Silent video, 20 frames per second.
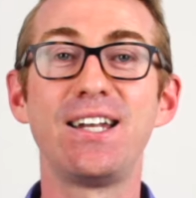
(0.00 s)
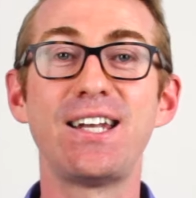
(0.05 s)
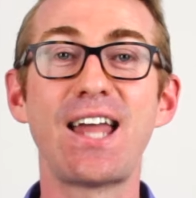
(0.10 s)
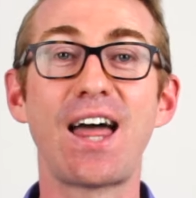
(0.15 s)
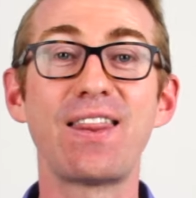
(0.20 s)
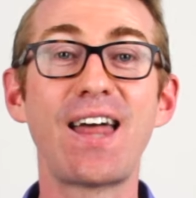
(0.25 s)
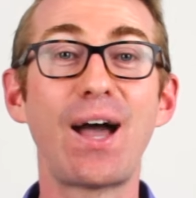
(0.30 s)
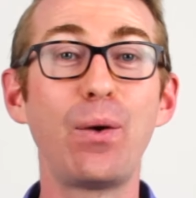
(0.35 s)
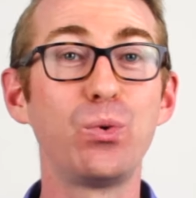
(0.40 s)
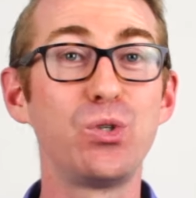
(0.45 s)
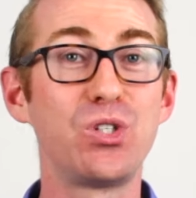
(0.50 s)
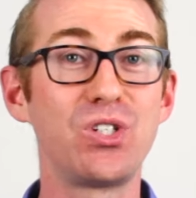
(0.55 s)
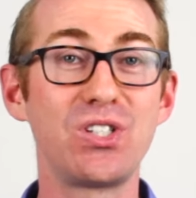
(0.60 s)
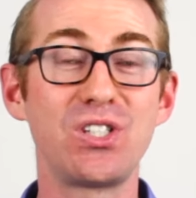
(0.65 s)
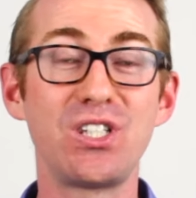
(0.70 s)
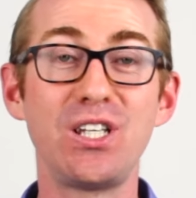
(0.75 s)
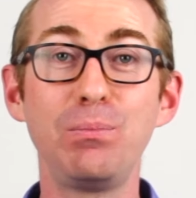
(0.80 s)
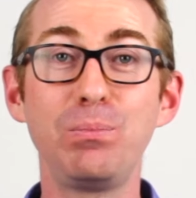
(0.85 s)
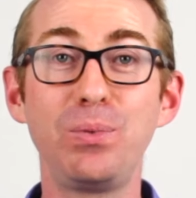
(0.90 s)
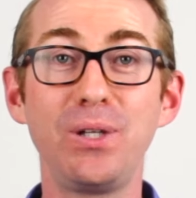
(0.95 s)
Now, that would
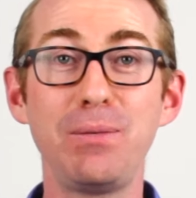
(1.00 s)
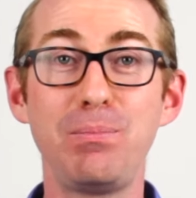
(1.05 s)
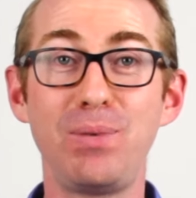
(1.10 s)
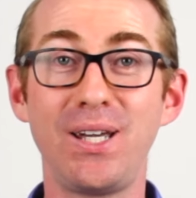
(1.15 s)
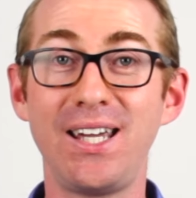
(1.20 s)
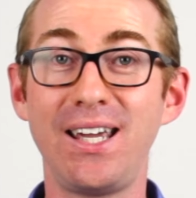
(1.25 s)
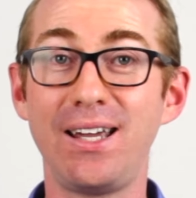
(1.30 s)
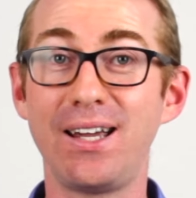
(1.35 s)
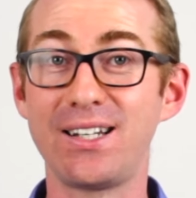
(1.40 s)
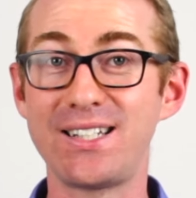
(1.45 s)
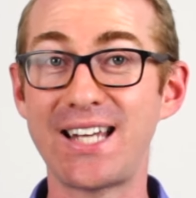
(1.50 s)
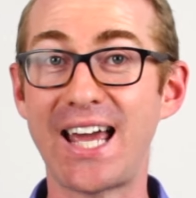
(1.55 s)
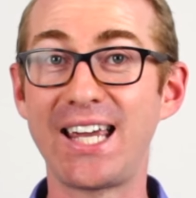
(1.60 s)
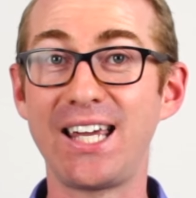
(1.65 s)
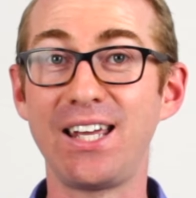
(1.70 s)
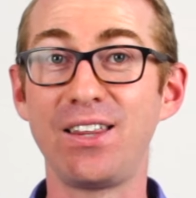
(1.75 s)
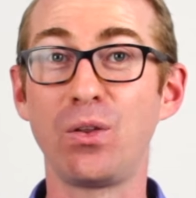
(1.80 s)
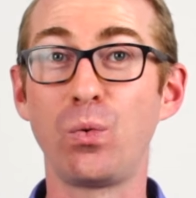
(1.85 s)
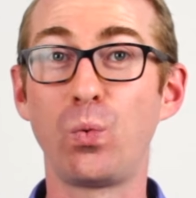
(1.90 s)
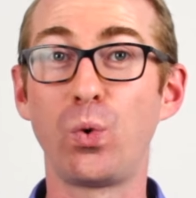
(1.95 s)
simply be
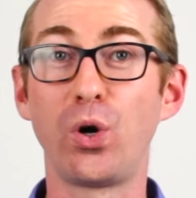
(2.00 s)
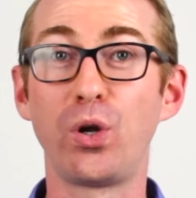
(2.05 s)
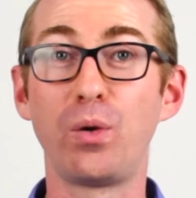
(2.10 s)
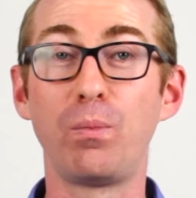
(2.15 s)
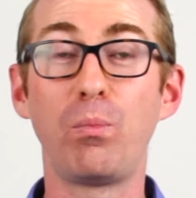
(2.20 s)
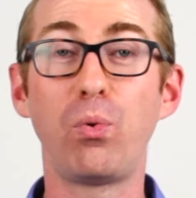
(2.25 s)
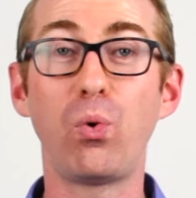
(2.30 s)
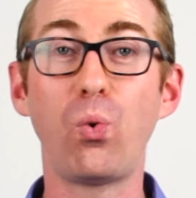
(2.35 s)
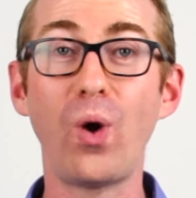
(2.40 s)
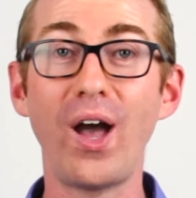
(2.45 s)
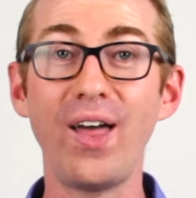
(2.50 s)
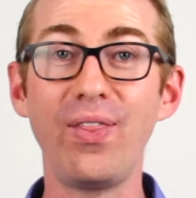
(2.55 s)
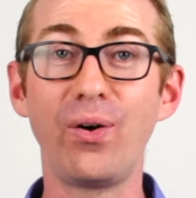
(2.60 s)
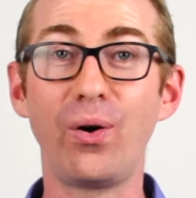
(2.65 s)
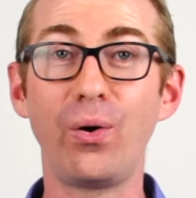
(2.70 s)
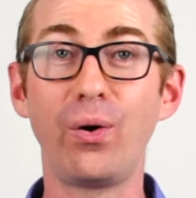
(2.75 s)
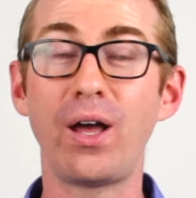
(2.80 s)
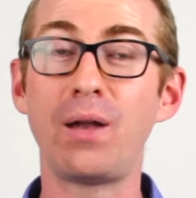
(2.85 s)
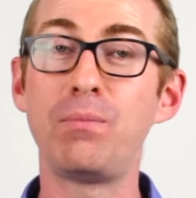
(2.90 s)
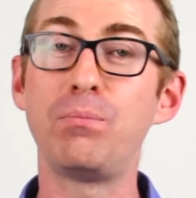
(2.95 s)
taking the word
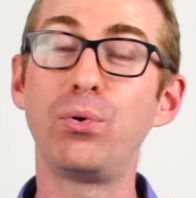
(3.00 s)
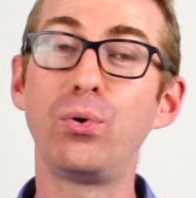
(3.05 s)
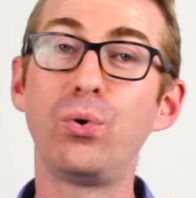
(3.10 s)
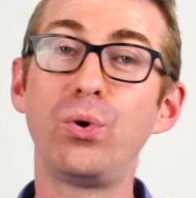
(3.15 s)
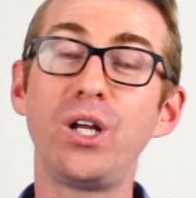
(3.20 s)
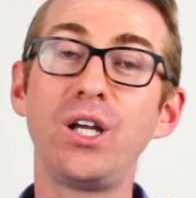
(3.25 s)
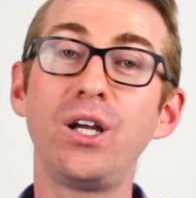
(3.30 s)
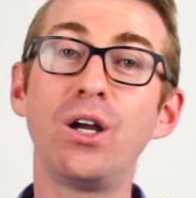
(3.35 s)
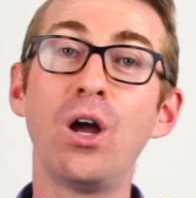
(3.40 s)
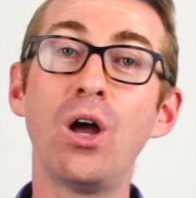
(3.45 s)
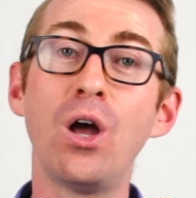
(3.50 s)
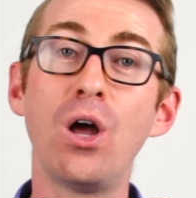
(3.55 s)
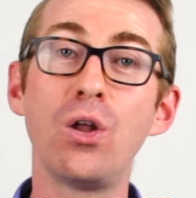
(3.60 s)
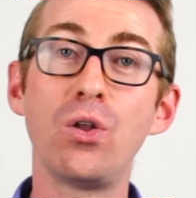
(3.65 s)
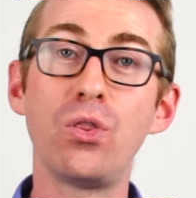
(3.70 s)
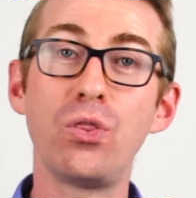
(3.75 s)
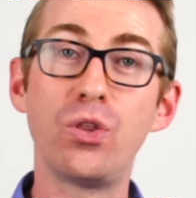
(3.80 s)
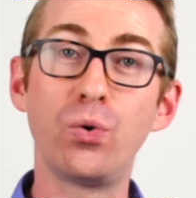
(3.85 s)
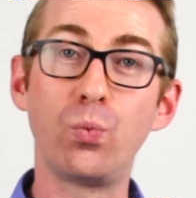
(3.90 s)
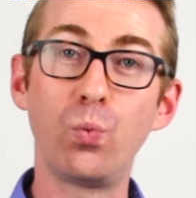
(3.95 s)
puedo and putting
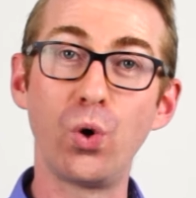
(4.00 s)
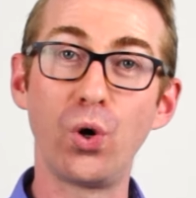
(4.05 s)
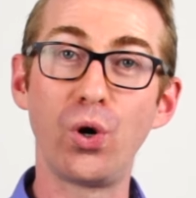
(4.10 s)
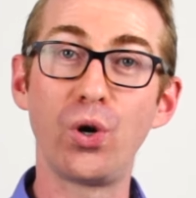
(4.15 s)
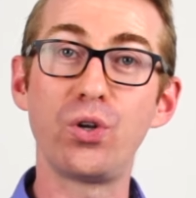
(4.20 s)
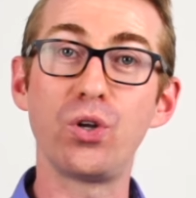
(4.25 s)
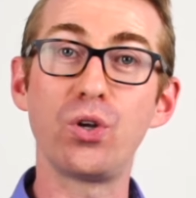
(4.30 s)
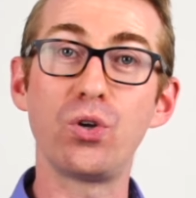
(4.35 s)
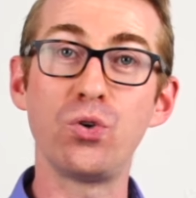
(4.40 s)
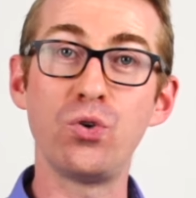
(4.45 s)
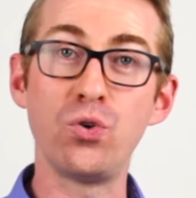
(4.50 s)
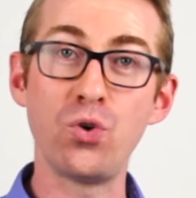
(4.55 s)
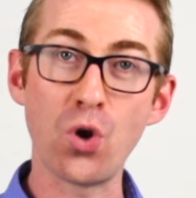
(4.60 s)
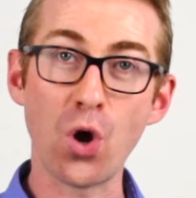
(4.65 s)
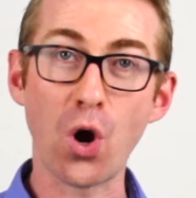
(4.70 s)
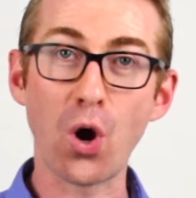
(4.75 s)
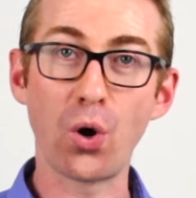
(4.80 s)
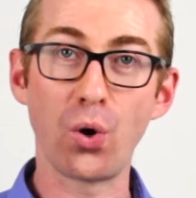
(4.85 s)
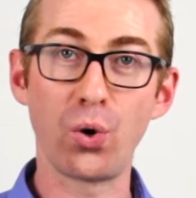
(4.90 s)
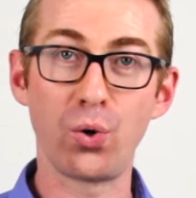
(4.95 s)
the word
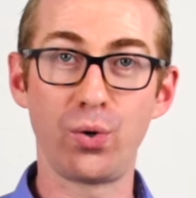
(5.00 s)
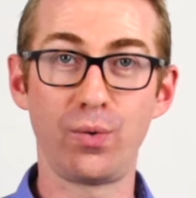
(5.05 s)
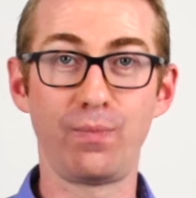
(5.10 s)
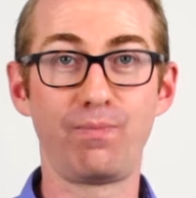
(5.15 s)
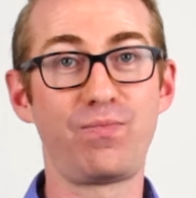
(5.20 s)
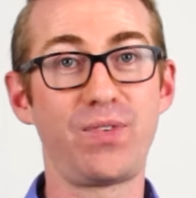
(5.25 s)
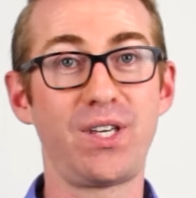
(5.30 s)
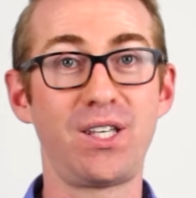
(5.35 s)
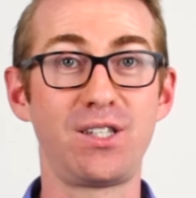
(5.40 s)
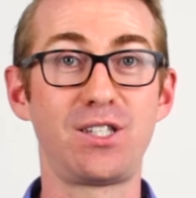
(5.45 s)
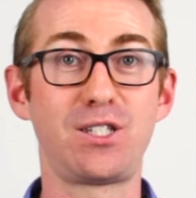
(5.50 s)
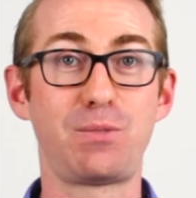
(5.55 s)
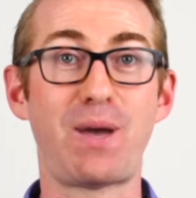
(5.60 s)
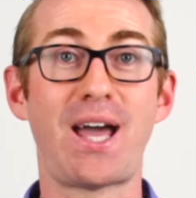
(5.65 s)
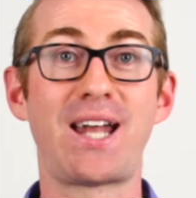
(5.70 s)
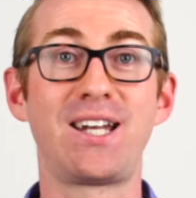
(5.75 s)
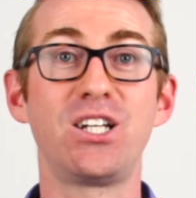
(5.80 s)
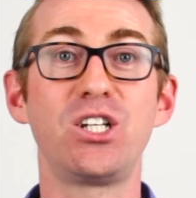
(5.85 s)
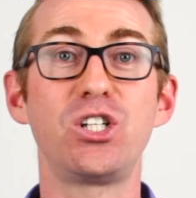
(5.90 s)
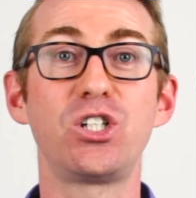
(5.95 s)
no in
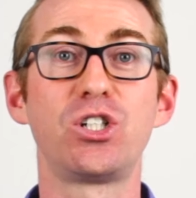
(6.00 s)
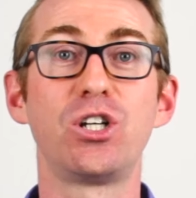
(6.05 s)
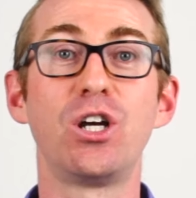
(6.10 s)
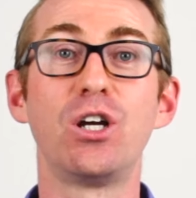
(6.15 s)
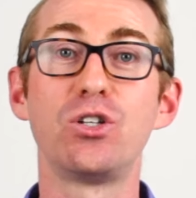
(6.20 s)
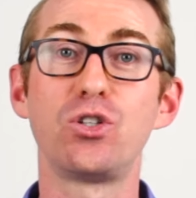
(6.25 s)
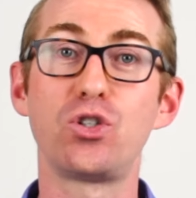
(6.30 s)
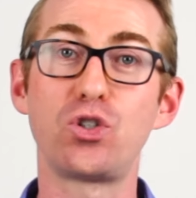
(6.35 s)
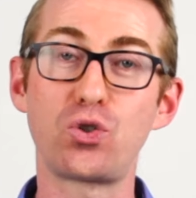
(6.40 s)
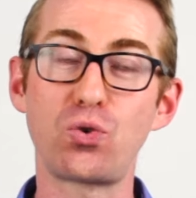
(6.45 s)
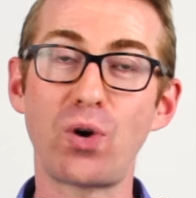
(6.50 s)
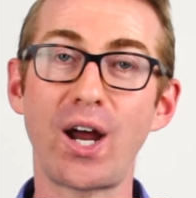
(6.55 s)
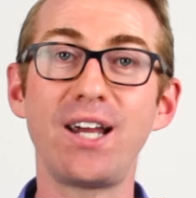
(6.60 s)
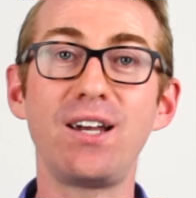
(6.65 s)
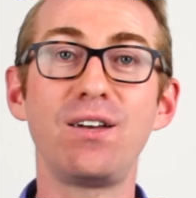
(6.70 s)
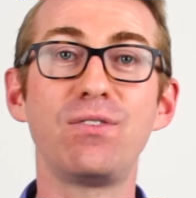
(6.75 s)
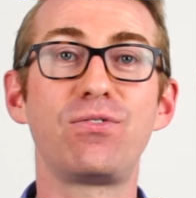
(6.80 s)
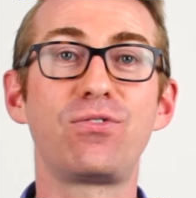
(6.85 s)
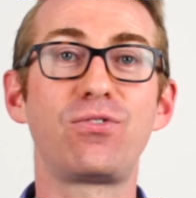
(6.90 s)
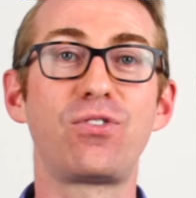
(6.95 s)
Spanish
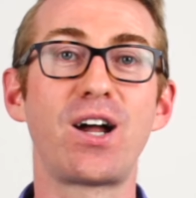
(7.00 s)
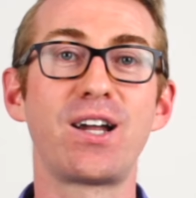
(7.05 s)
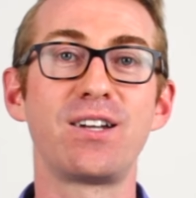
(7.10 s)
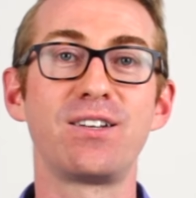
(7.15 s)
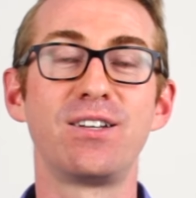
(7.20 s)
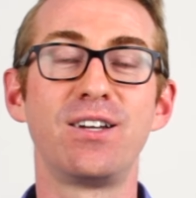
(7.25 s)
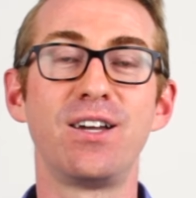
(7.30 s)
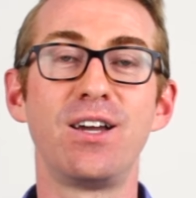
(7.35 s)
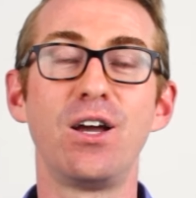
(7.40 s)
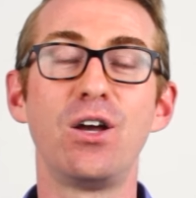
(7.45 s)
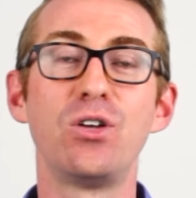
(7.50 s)
straight in front.